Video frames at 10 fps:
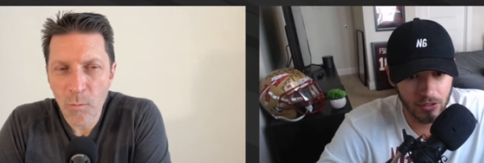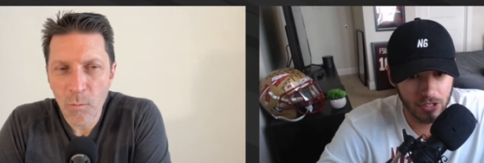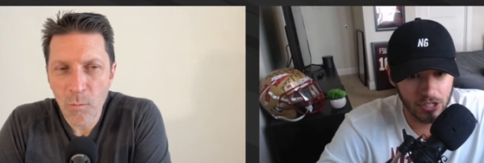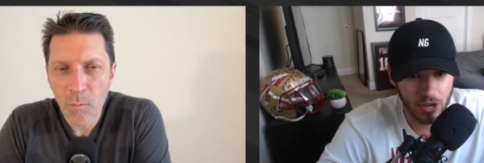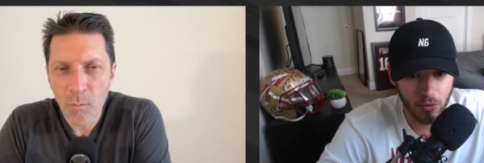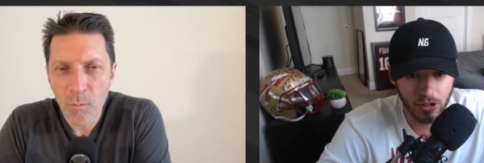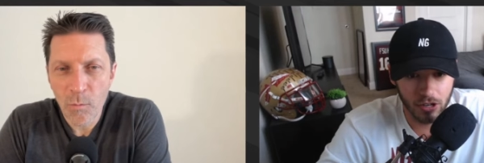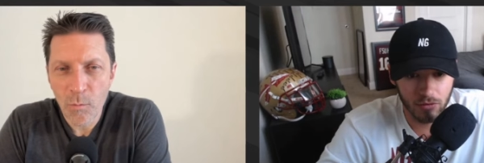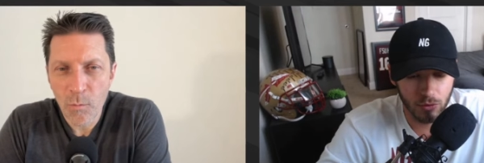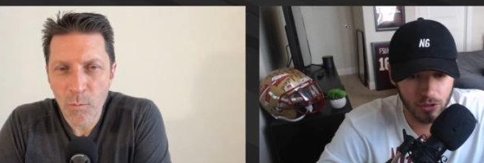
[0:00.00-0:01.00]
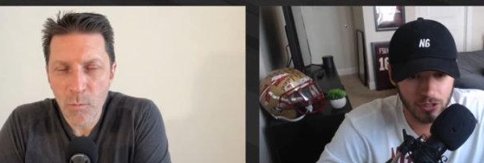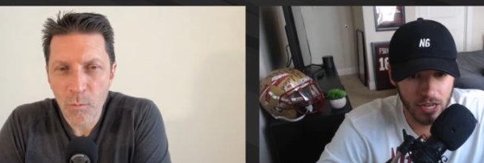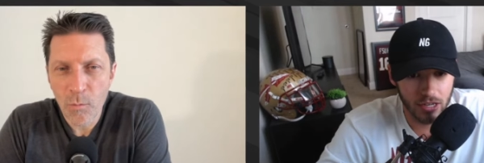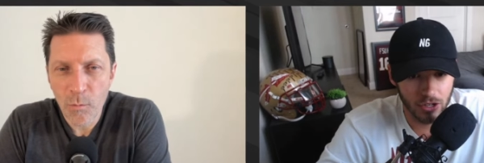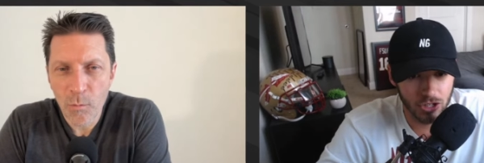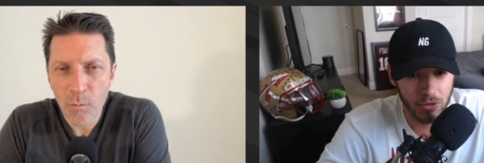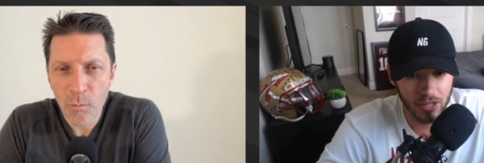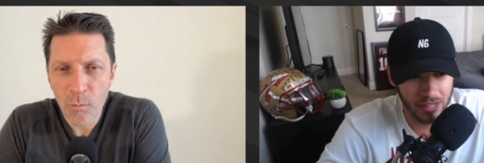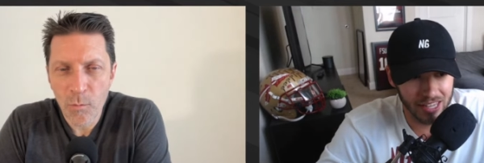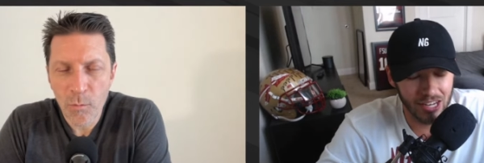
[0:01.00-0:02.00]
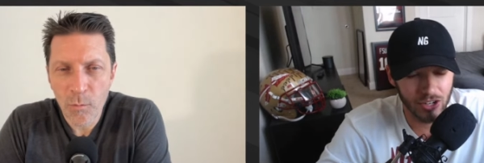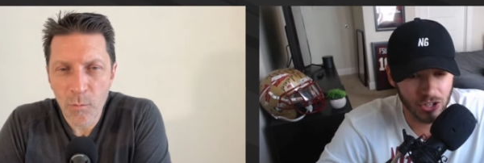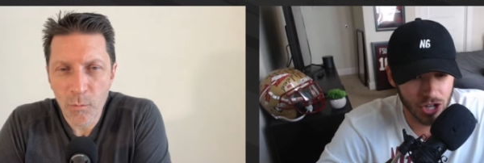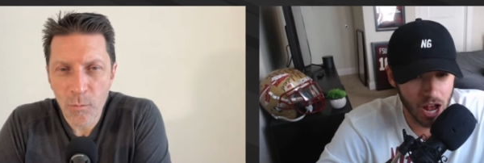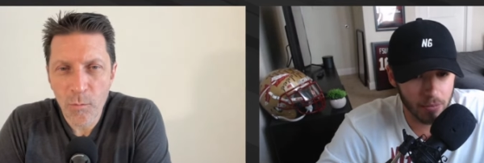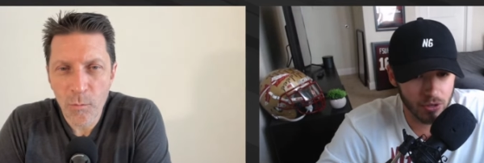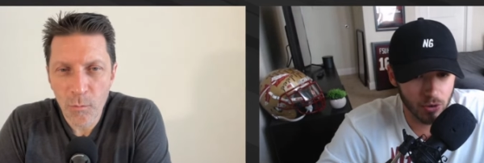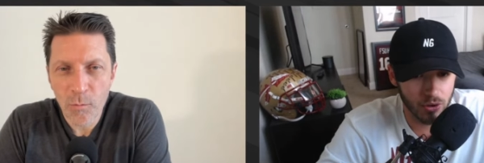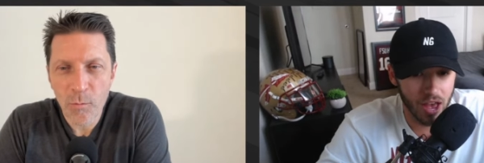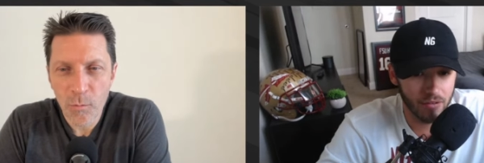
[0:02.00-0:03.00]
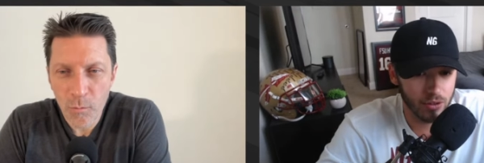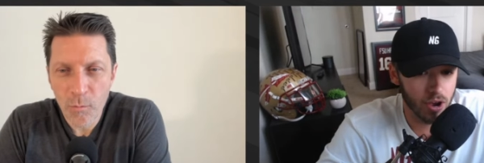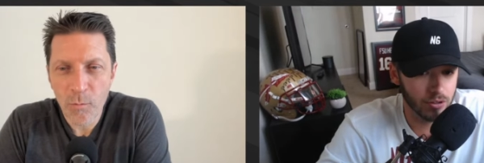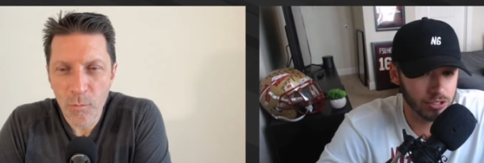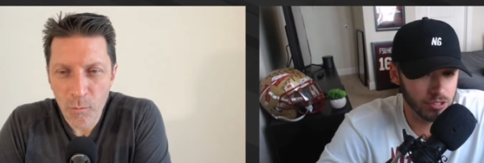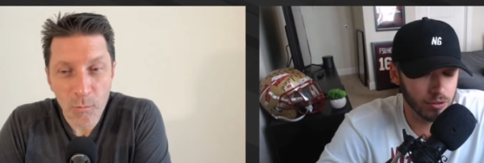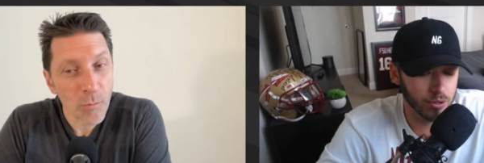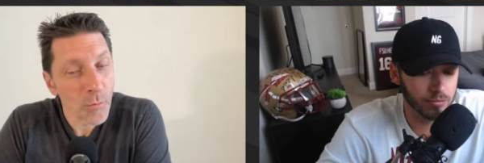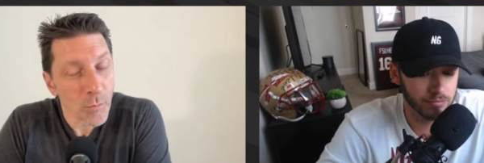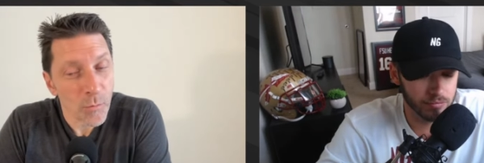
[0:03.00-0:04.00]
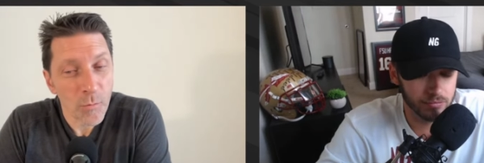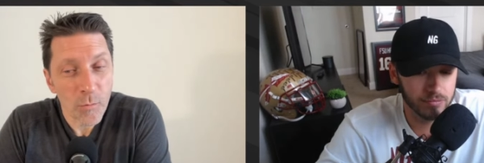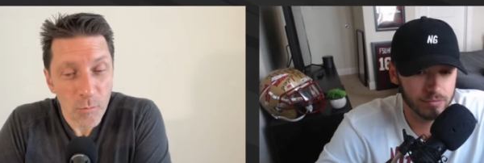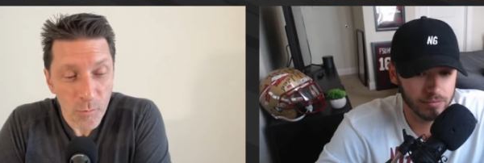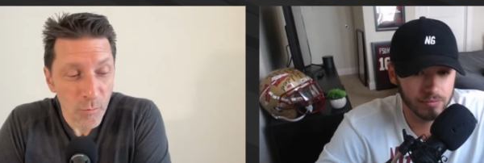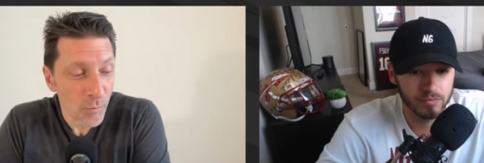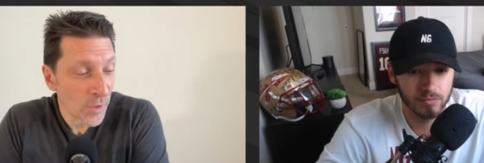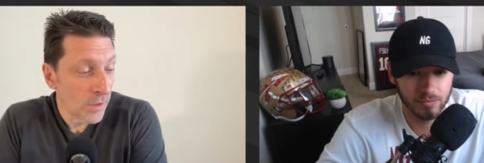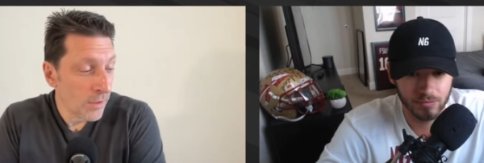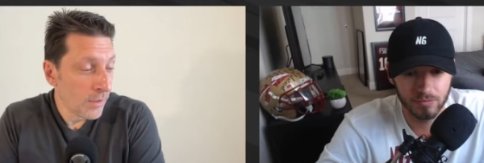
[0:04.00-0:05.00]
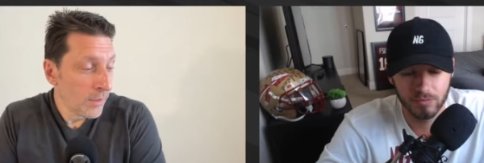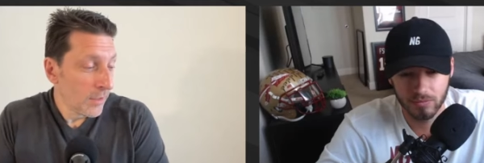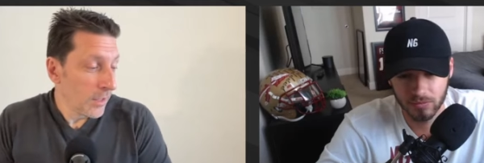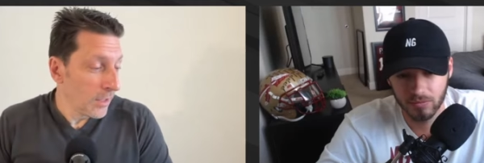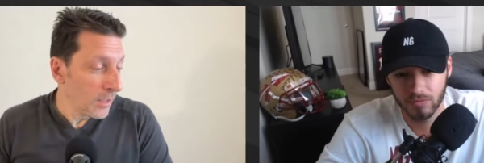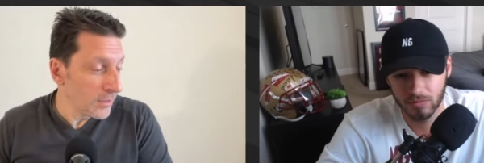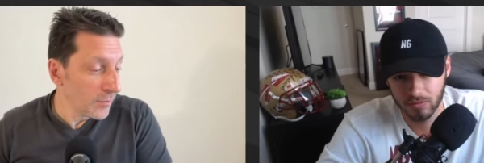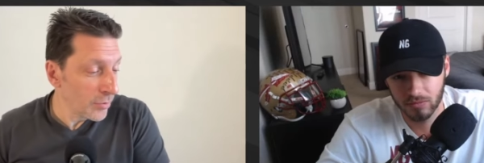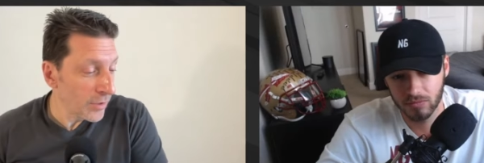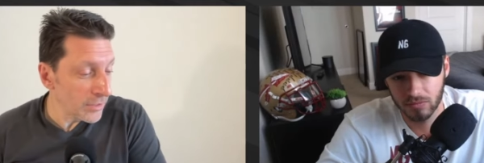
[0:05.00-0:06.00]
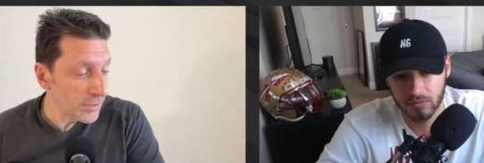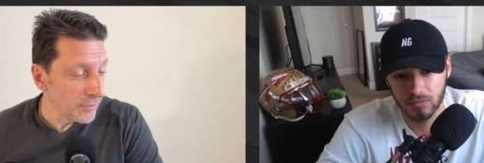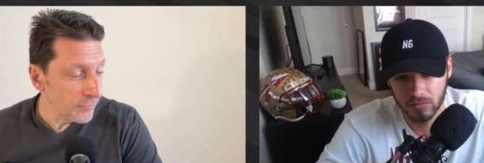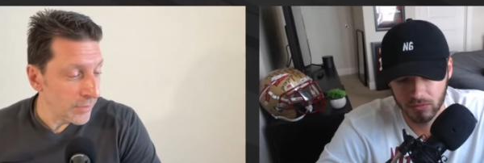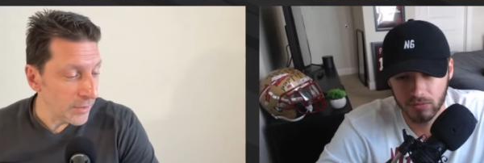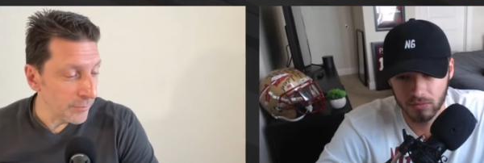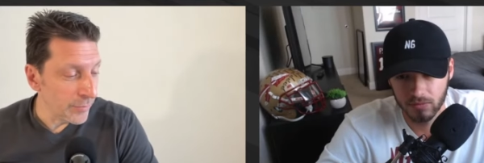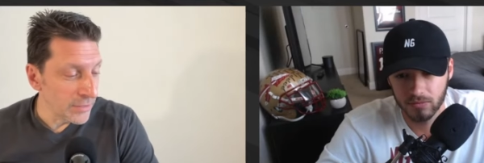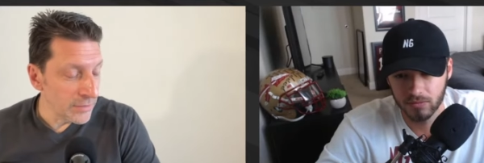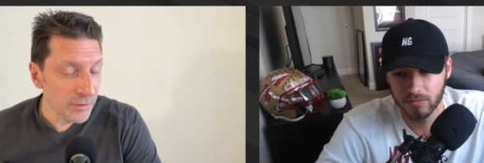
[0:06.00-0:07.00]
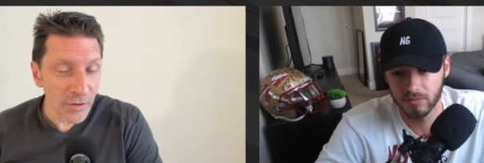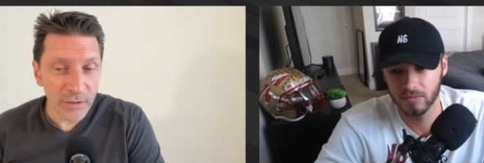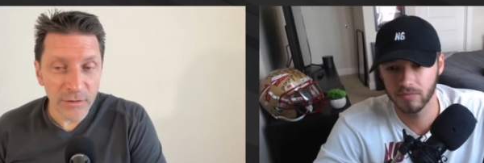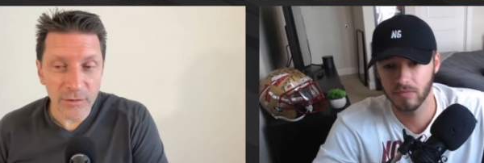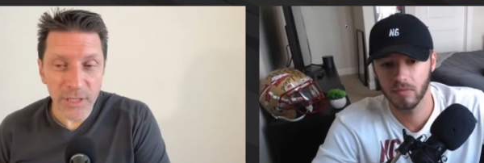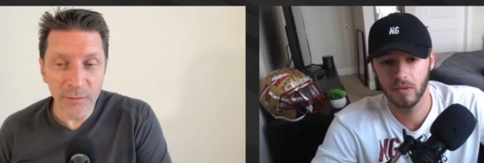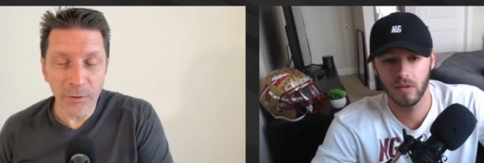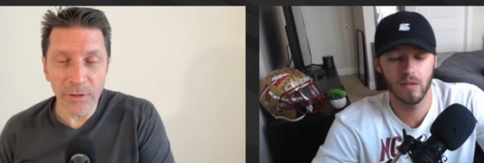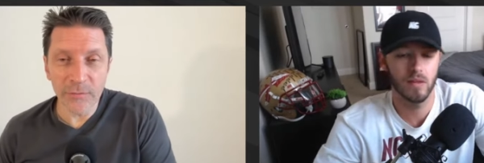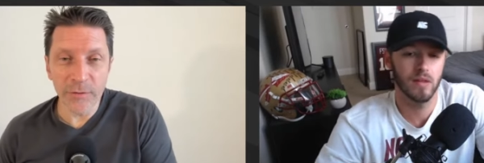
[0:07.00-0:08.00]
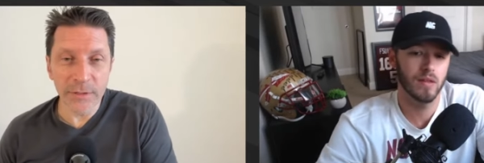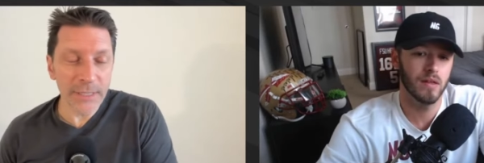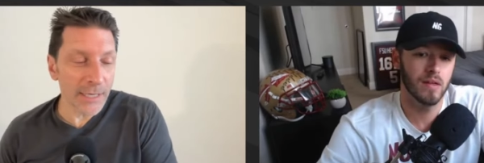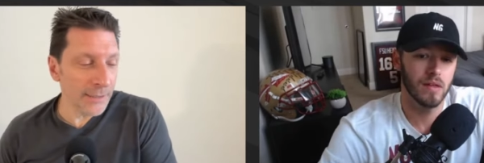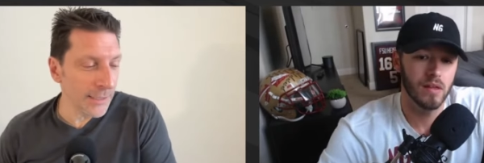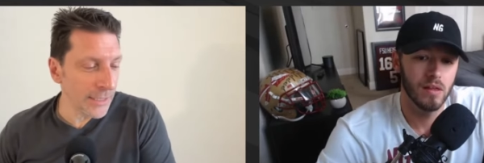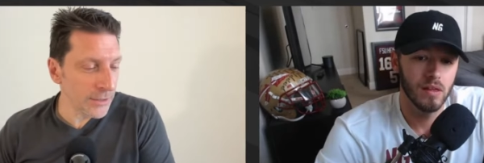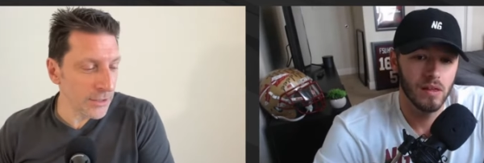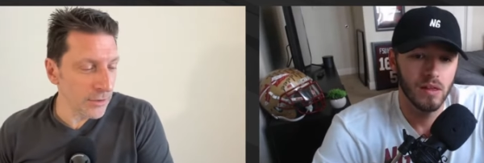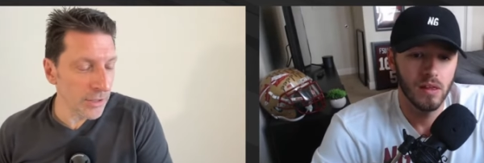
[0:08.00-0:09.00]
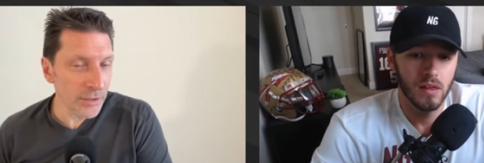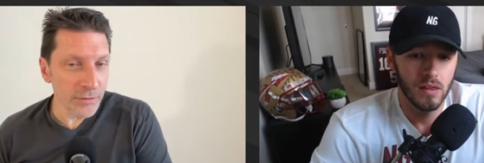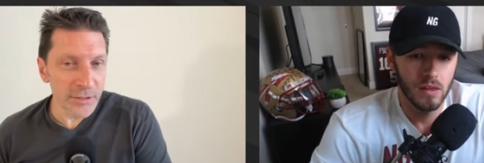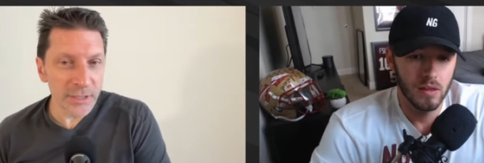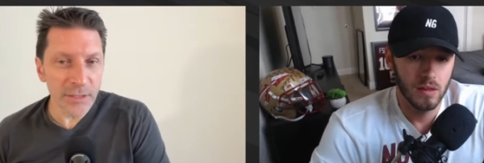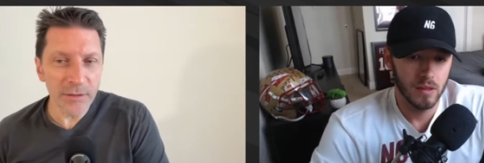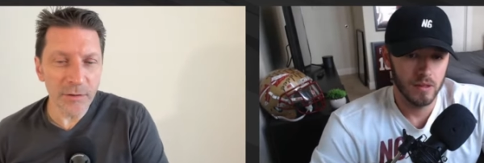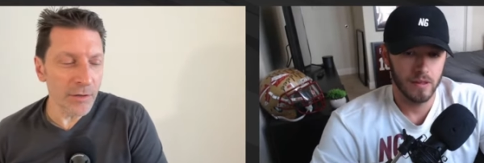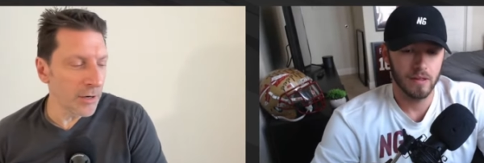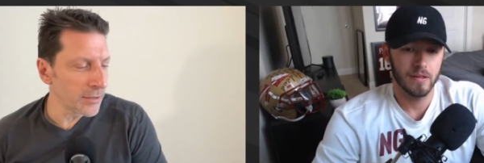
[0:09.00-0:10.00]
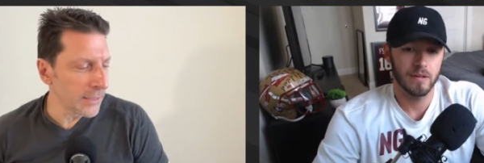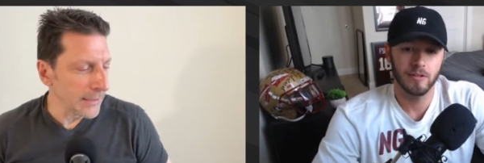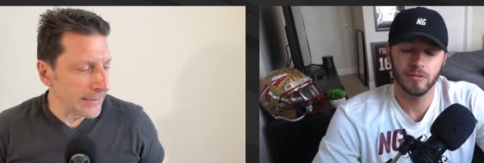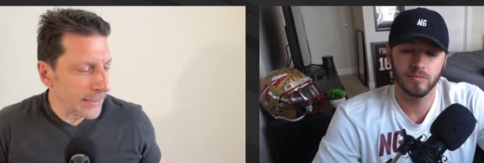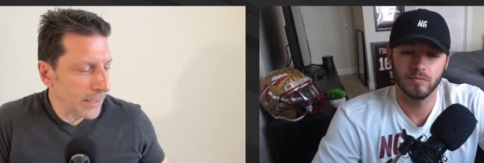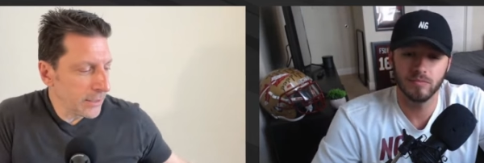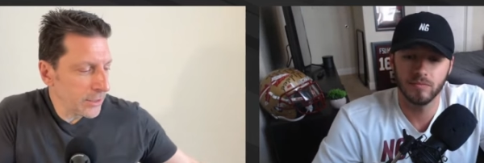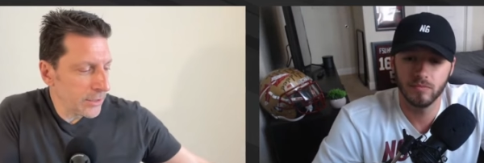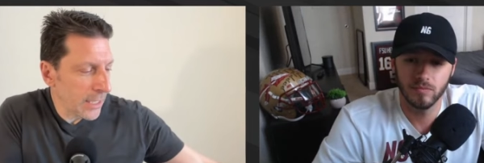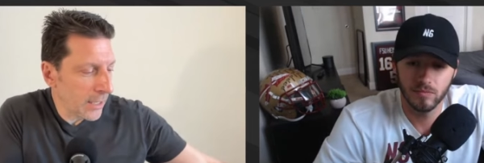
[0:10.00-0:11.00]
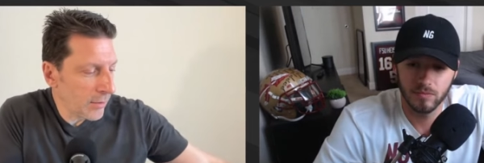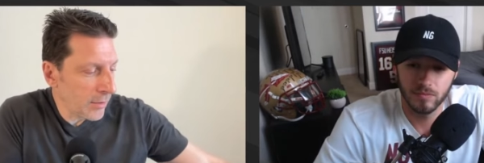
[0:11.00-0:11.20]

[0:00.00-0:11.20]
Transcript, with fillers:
Speaker 1: D J wanted to come to Florida State. You should be licking your chops at what you have at the wide receiver room.
Speaker 2: It is impressive. Uh, Benson caught thirteen balls for the Tide last year, one hundred sixty-two yards and a touchdown.